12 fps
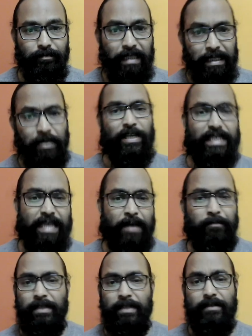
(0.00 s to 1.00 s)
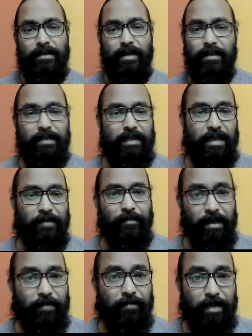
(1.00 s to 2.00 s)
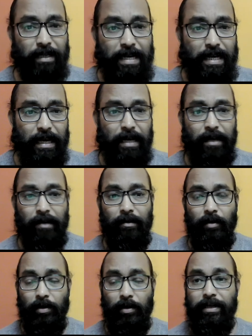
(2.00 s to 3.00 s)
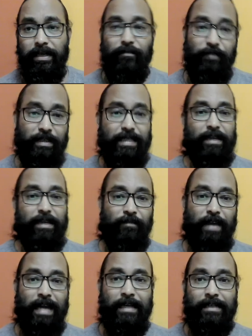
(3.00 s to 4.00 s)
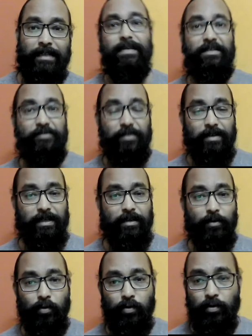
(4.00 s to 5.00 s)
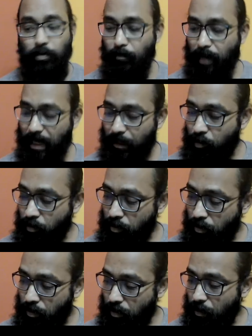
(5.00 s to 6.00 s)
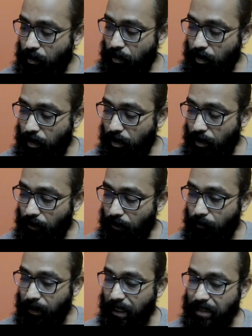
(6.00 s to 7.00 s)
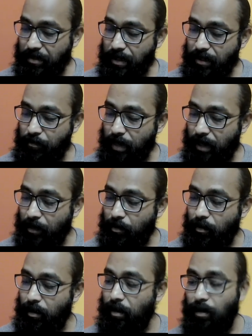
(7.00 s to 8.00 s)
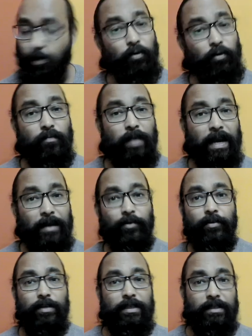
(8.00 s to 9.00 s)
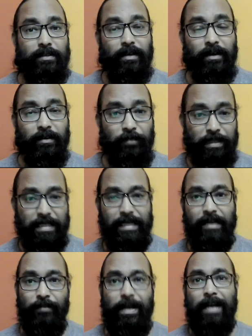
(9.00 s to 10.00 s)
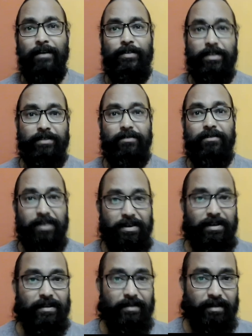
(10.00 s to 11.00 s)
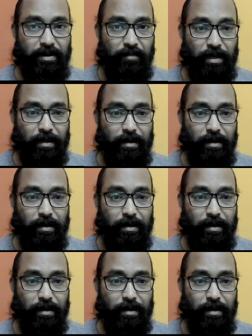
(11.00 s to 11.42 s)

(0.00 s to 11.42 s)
Now, examples that I have given already. Physical fact is naturally grown mango. Naturally grown mango is a physical fact, which is tendency driven.